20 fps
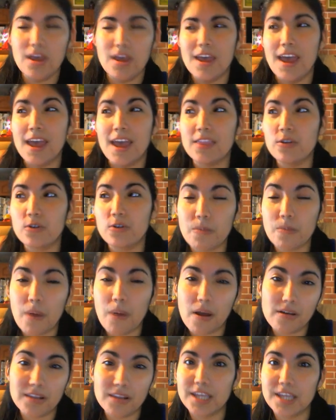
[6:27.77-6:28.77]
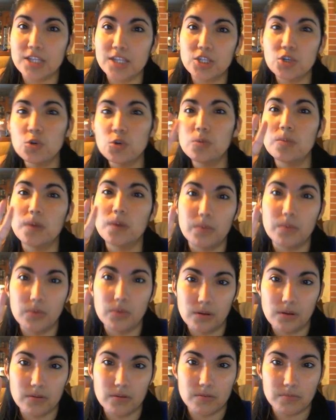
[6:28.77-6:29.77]
And there were probably like two people
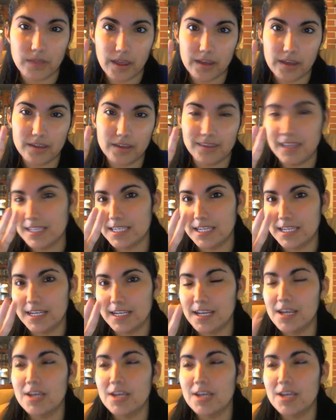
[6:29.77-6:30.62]
that were black. That's it.